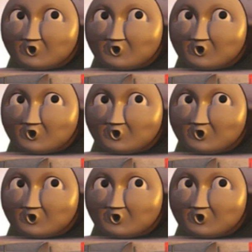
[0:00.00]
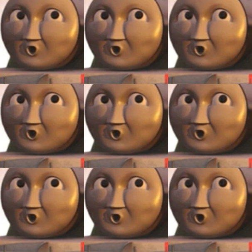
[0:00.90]

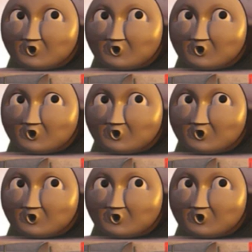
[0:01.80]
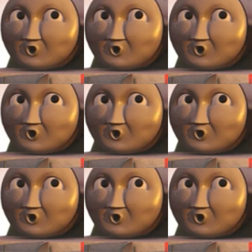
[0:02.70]

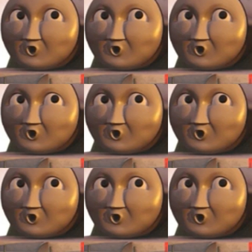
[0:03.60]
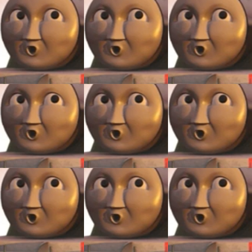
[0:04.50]
This is a still picture; no speech is visible.